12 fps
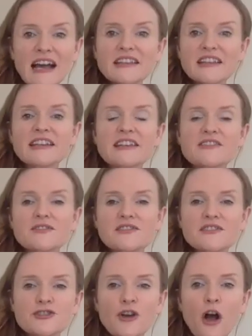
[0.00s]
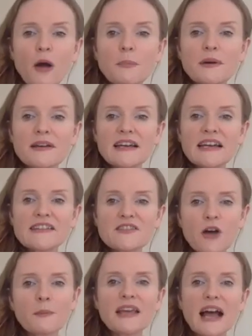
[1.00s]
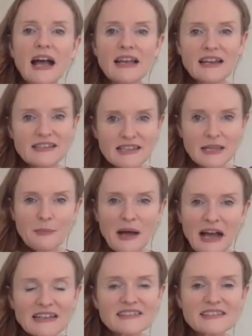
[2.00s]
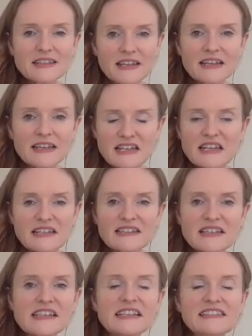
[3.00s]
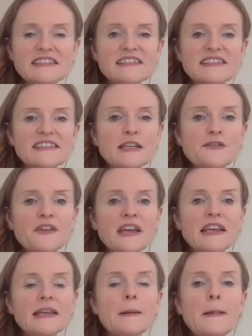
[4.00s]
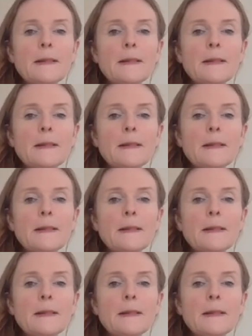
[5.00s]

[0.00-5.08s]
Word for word: I think it does the job. It's got me hired in the past. I think it, it's a decent CV.